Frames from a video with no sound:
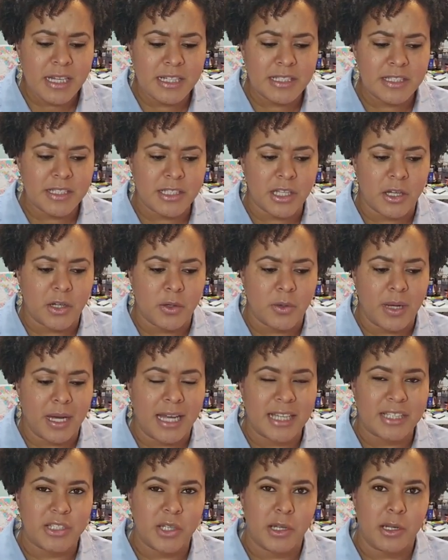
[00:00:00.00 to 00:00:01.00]
And so
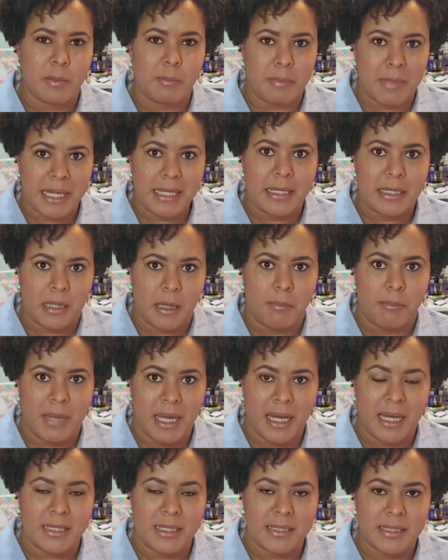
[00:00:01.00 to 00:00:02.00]
I started making a
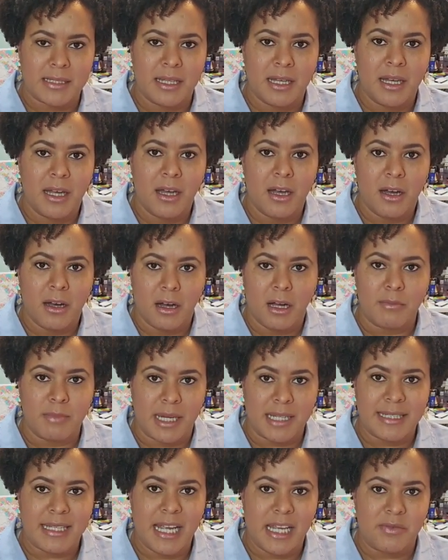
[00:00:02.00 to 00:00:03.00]
mess on
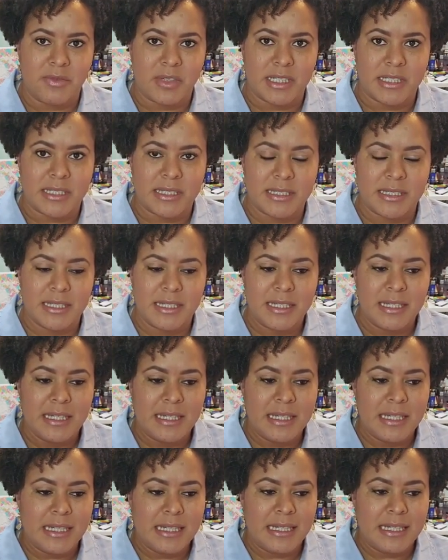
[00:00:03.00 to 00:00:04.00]
my canvas.
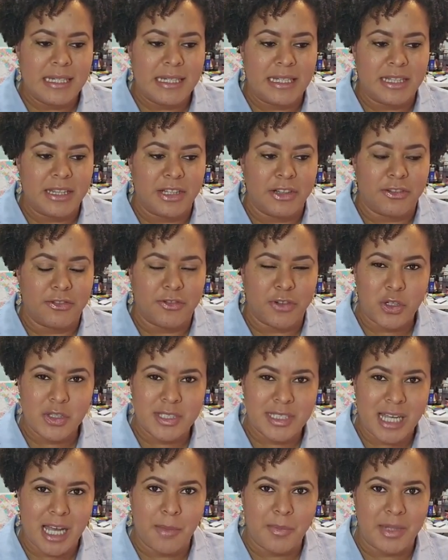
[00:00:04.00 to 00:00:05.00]
And the
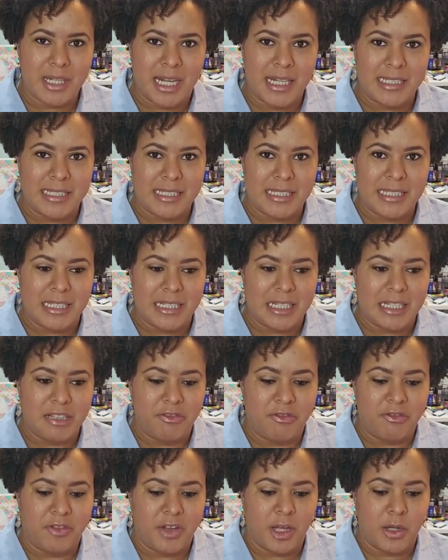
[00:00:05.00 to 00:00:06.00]
first time that I did it, it
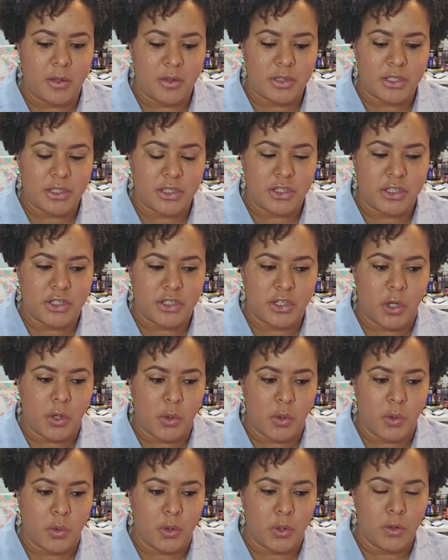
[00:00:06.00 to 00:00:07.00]
felt
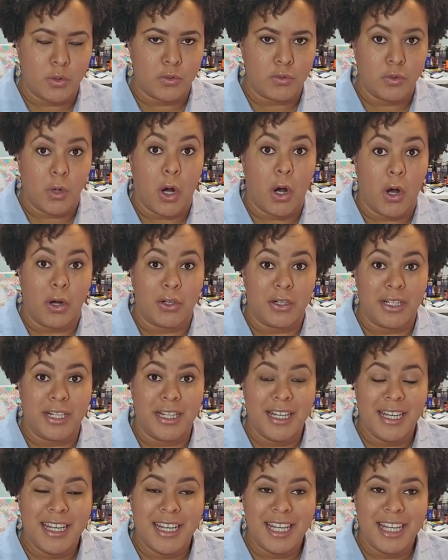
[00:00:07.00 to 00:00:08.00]
so wrong.
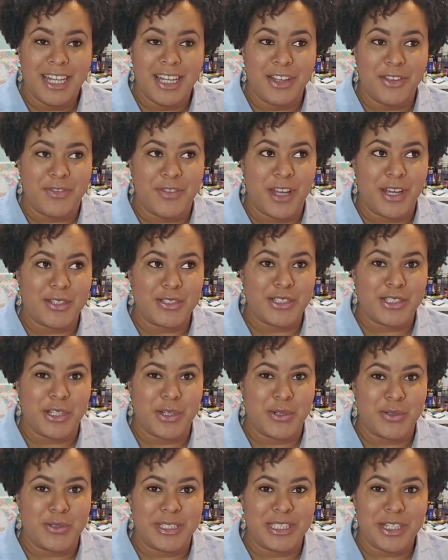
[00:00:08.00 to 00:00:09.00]
It felt
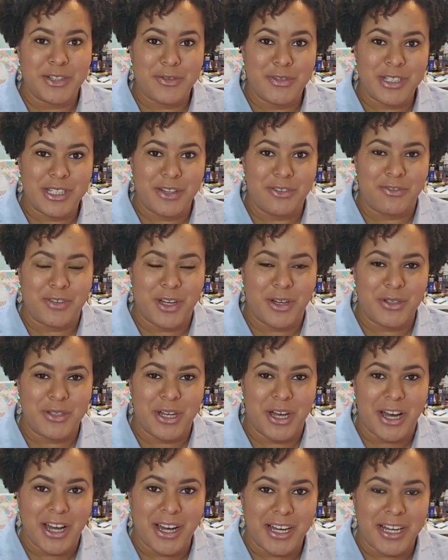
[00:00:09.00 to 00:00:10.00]
so different. It felt
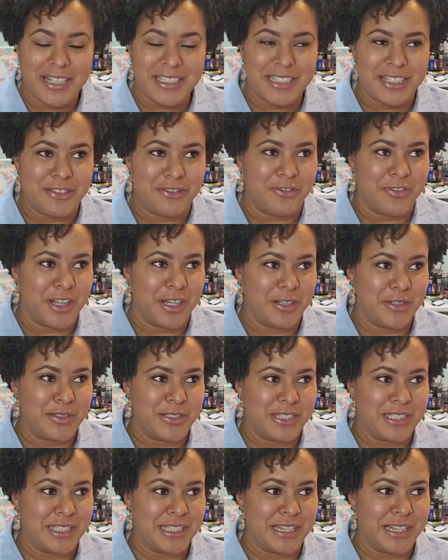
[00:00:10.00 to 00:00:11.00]
odd. It
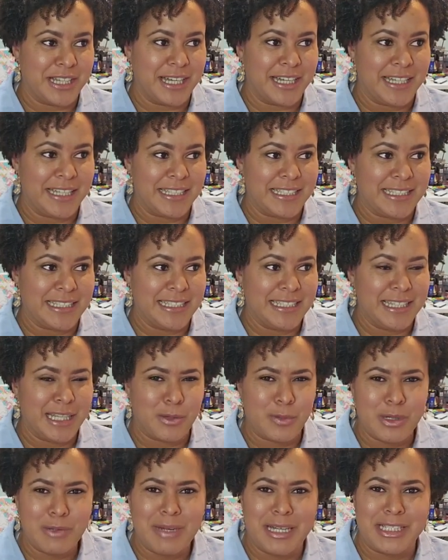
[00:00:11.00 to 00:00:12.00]
felt like,
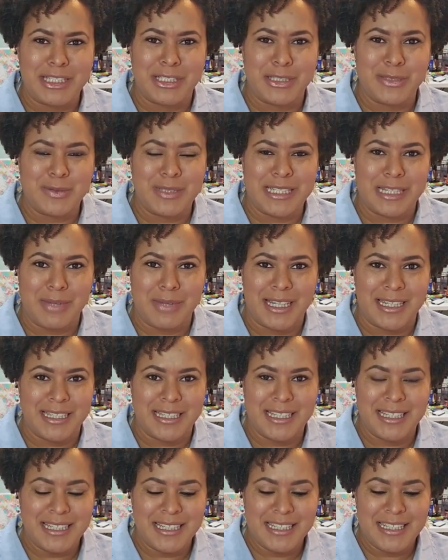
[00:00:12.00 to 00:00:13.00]
what am I doing?
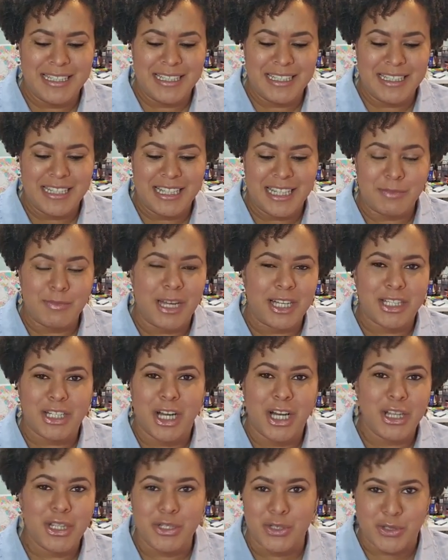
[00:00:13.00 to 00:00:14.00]
My
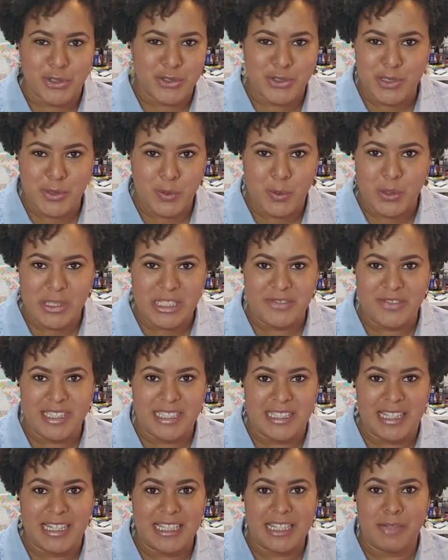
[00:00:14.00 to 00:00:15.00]
colors weren't
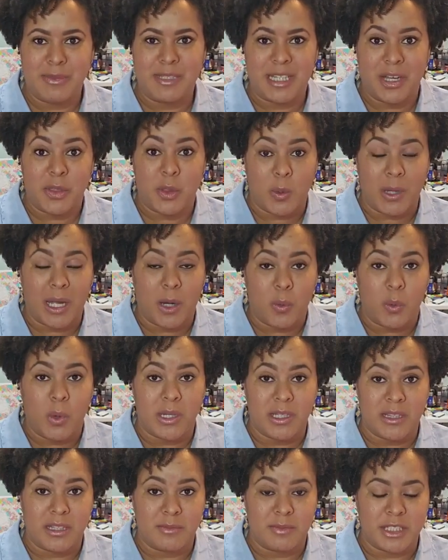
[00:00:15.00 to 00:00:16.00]
even like coming out the way I
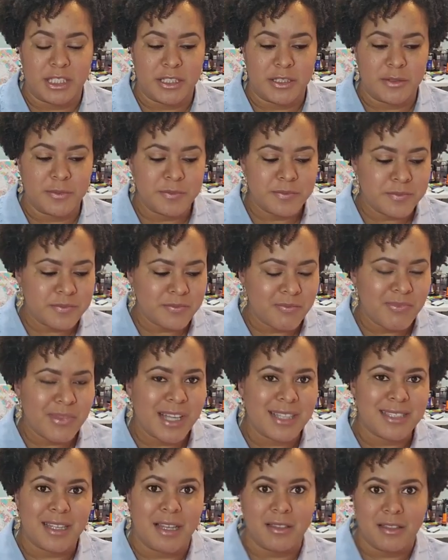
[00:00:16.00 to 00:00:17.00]
wanted them to.
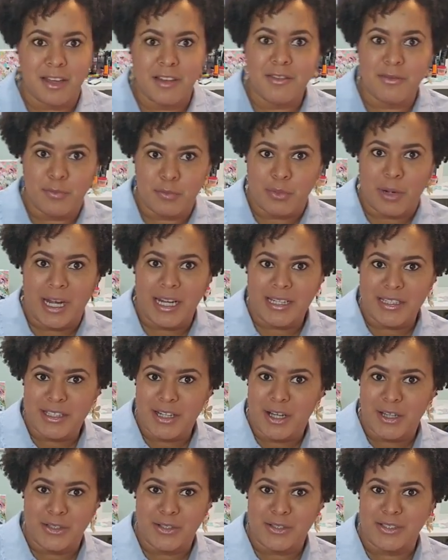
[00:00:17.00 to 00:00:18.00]
Because I love bright
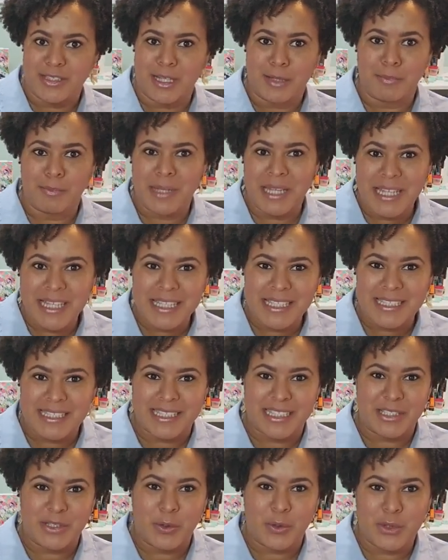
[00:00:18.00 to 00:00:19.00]
colors like
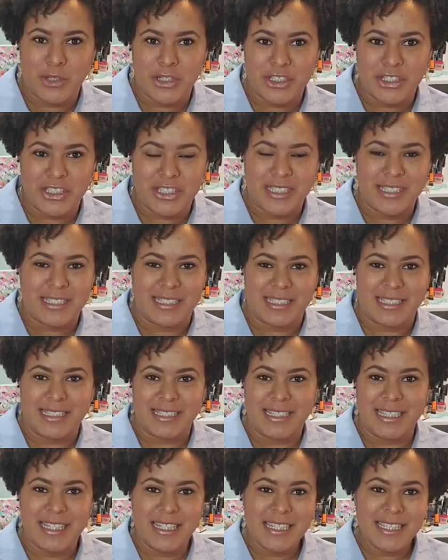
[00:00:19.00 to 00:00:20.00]
pinks and oranges
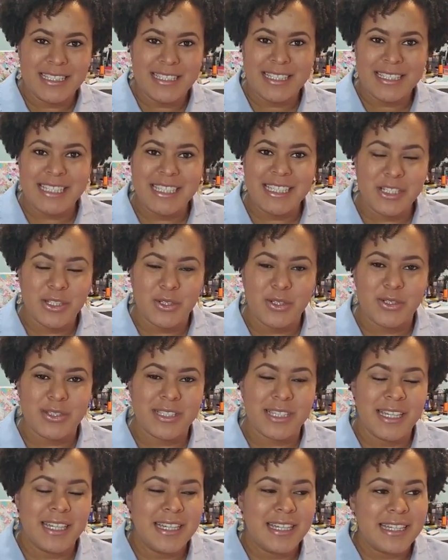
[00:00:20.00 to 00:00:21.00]
and
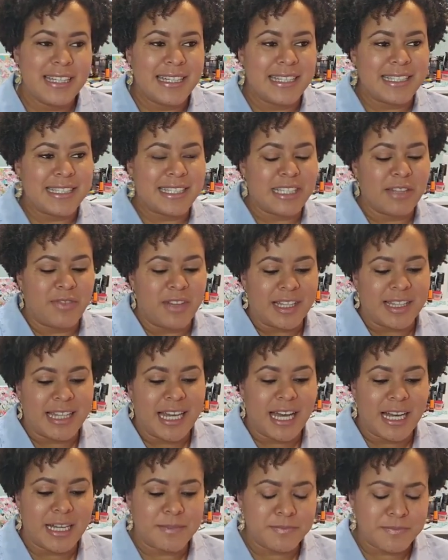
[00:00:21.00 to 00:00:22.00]
teals and stuff like
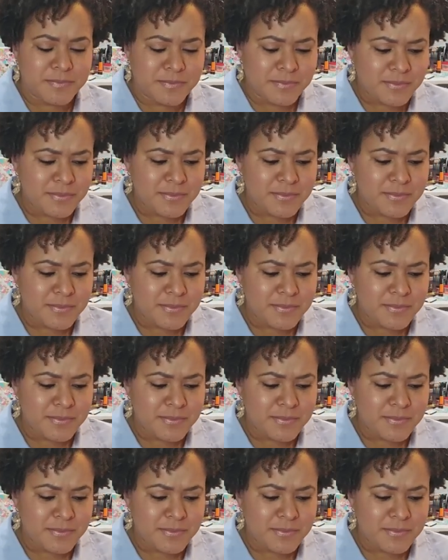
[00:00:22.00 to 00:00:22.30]
that.